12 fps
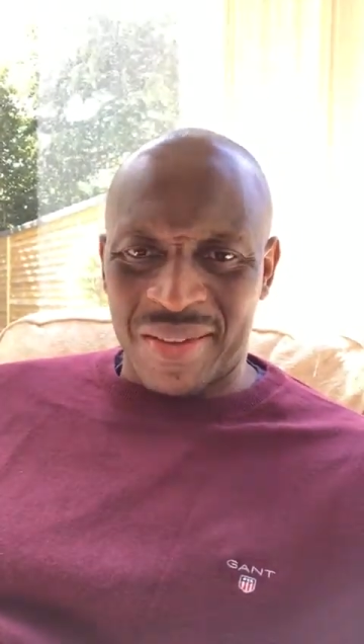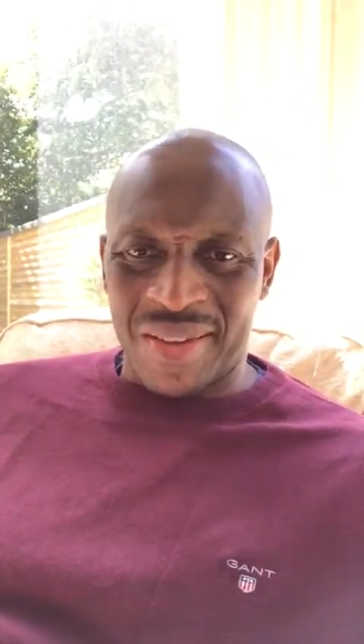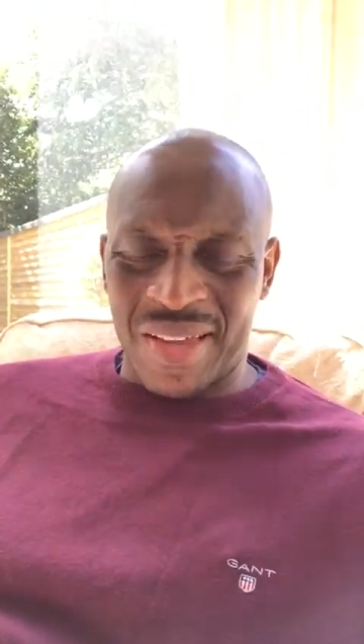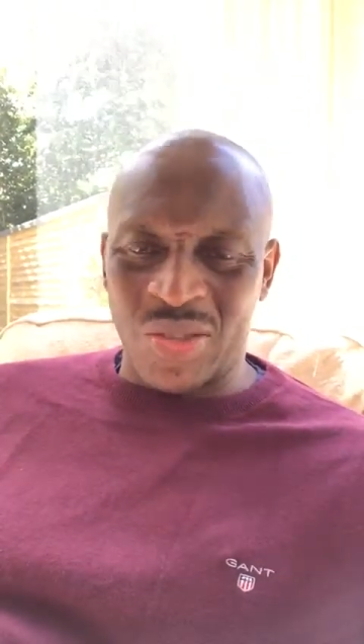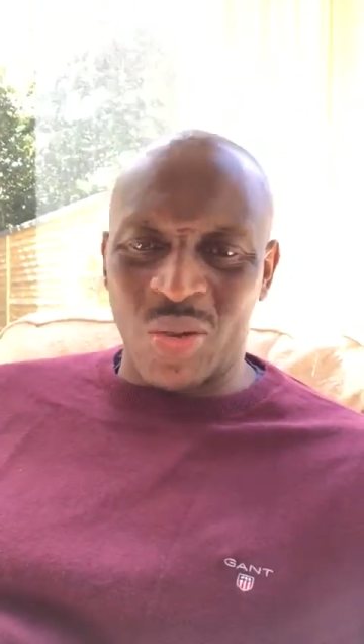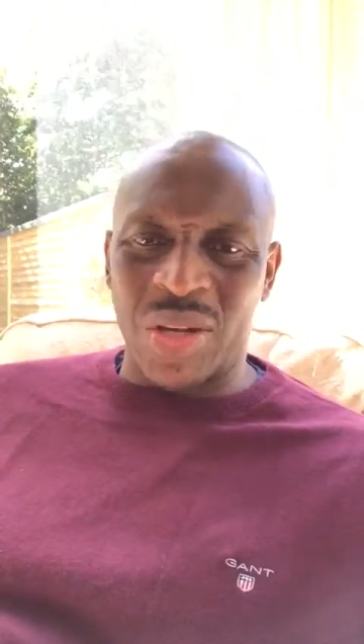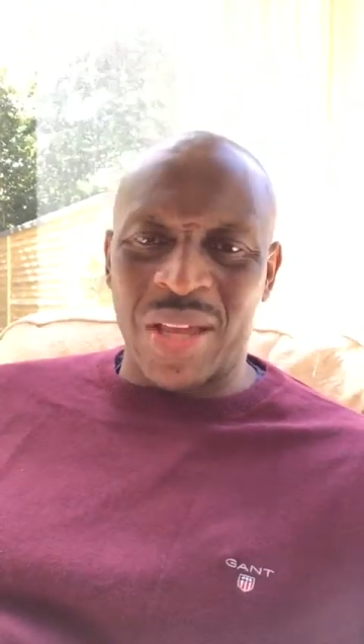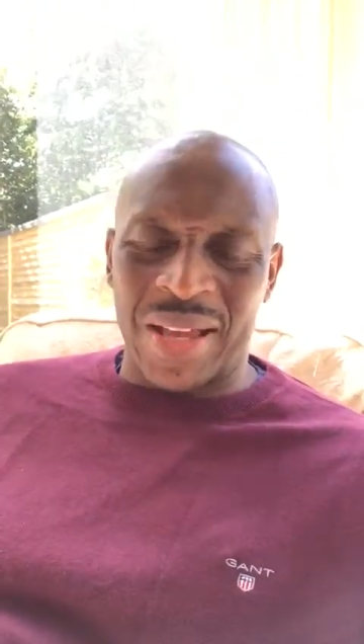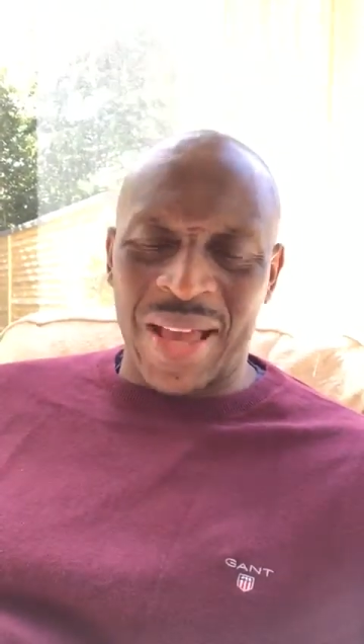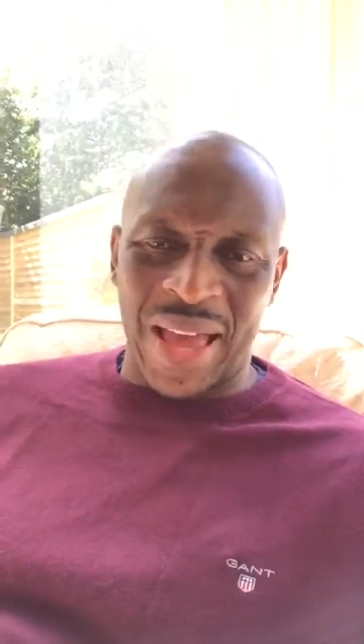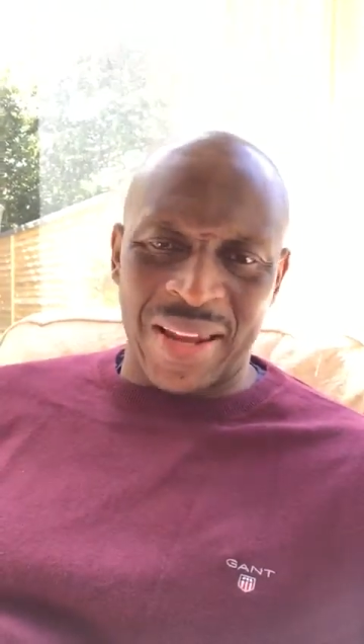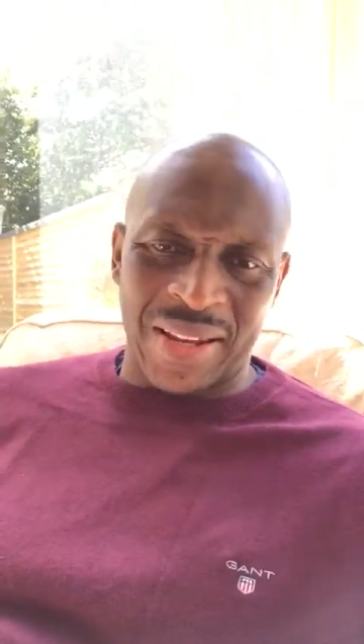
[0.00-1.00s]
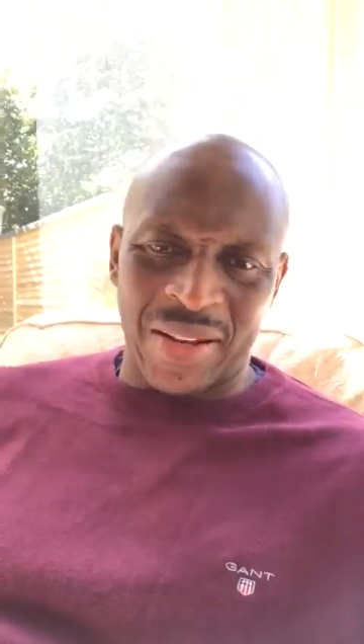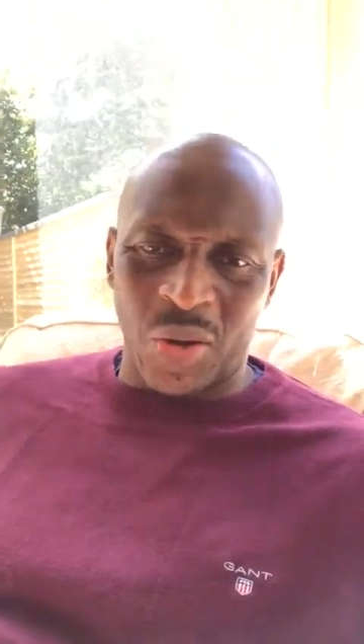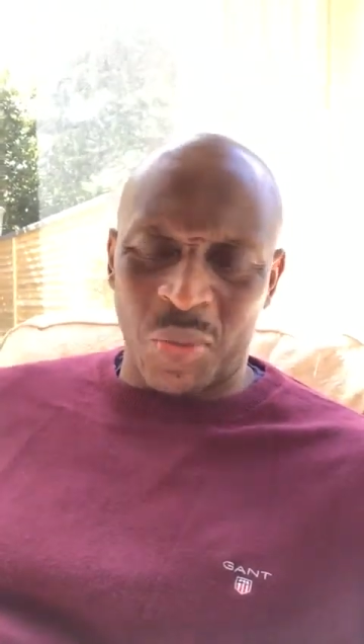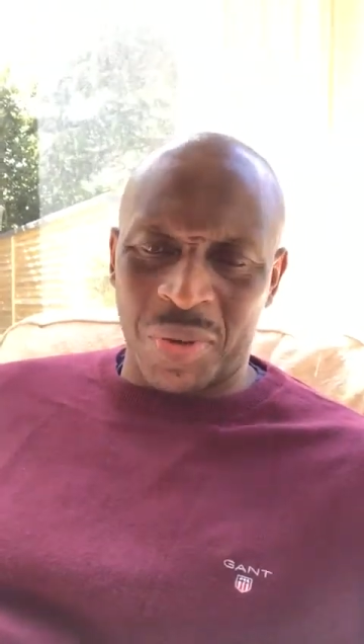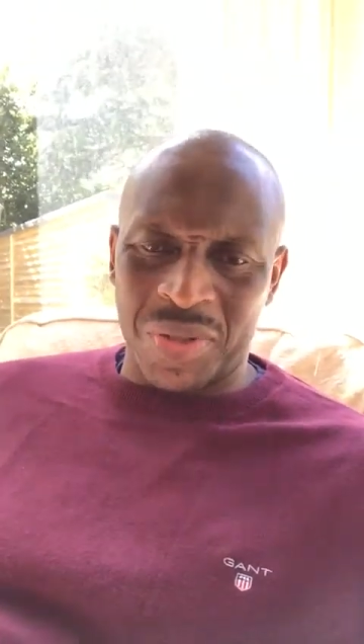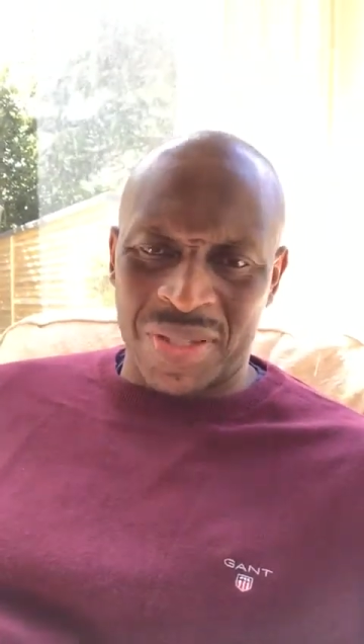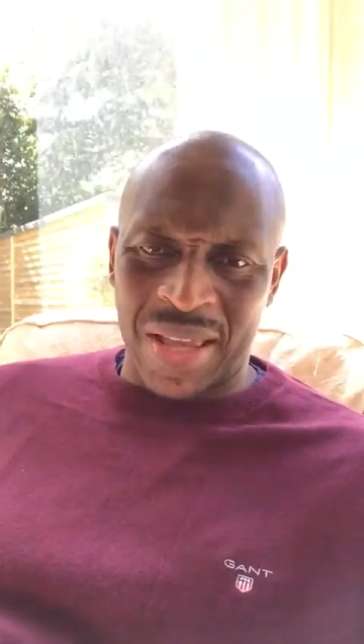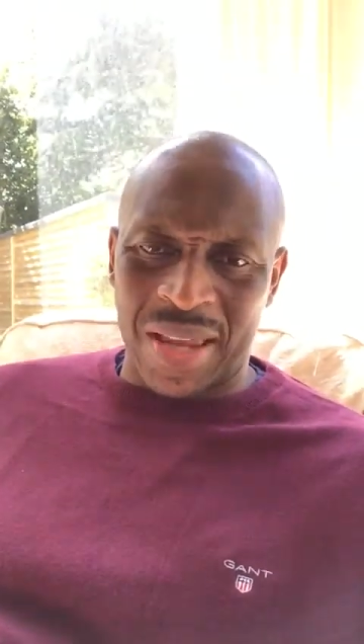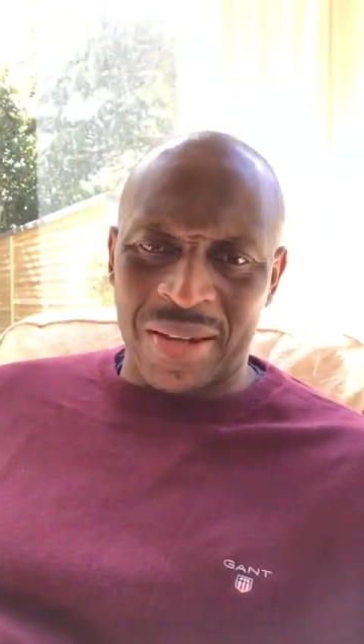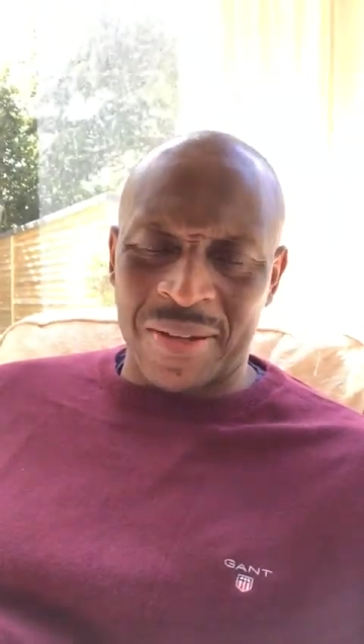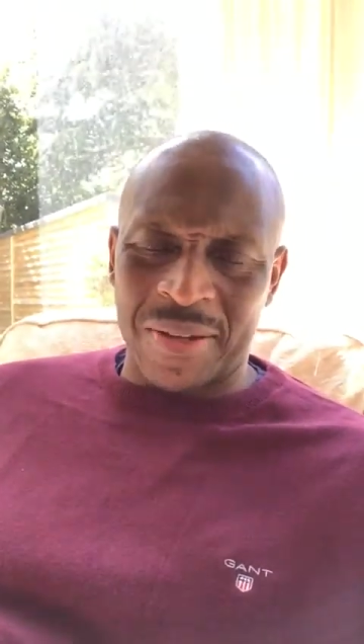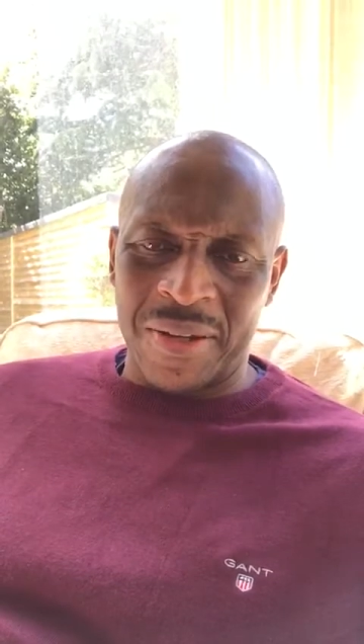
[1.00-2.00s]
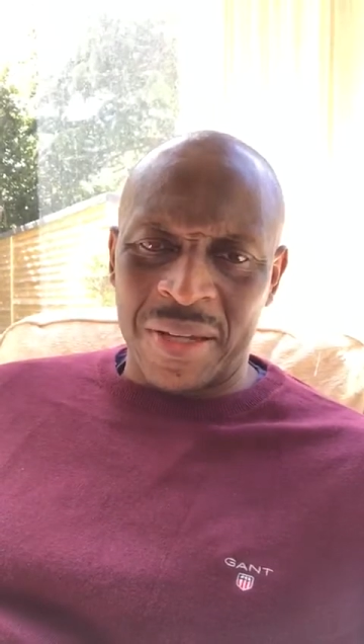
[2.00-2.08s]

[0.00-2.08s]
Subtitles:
It's only a Ghana global standard.